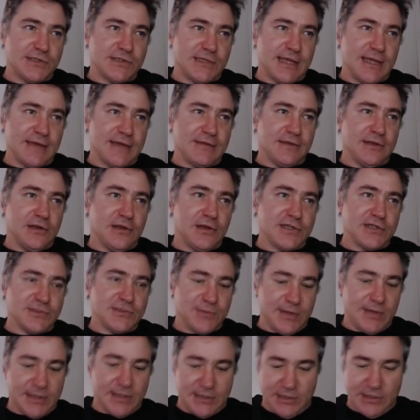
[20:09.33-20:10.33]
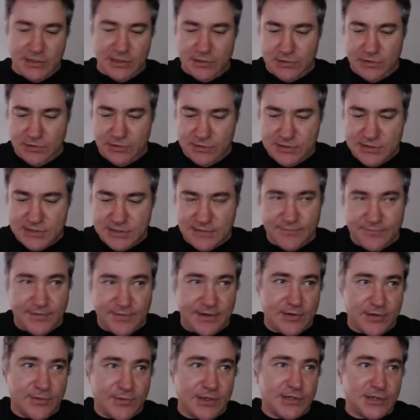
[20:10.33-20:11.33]
The other loss we can use, if we
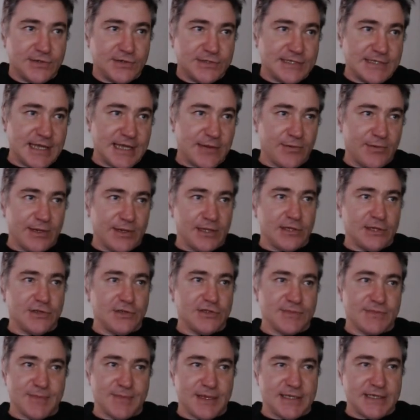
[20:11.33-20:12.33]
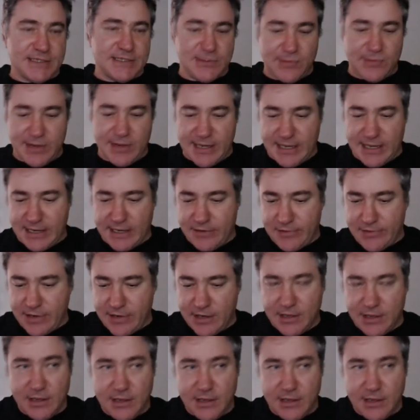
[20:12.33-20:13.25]
don't want to use that, we can use mean square error.